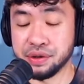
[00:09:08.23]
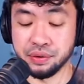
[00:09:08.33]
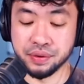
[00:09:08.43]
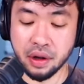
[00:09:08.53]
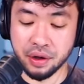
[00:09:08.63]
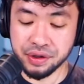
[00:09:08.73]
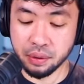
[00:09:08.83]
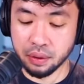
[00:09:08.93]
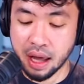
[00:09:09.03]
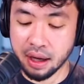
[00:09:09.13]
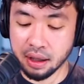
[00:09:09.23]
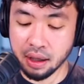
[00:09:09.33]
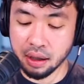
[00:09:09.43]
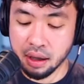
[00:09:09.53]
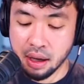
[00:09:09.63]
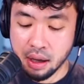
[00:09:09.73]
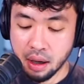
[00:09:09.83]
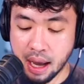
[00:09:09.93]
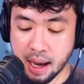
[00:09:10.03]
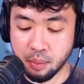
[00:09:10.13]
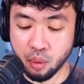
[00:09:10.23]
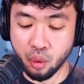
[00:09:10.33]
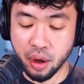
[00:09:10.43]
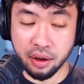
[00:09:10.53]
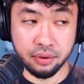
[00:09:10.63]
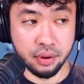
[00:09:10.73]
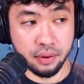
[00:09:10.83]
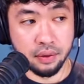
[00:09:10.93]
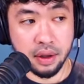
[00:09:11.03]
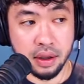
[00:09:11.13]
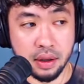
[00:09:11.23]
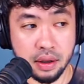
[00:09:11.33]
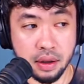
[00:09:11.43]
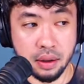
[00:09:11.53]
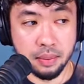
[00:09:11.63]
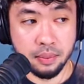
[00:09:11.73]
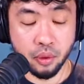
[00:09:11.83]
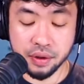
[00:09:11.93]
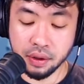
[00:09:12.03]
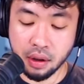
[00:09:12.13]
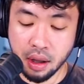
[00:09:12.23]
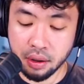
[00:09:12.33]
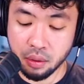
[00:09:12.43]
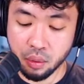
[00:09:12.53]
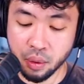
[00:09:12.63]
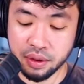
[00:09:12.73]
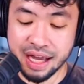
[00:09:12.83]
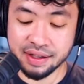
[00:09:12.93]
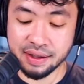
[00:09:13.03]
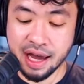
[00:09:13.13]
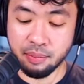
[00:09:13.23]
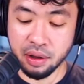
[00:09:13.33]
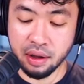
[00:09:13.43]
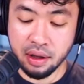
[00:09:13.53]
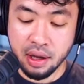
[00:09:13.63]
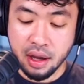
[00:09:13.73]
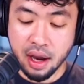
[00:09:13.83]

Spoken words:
muscles also lock in with the, with that scapula.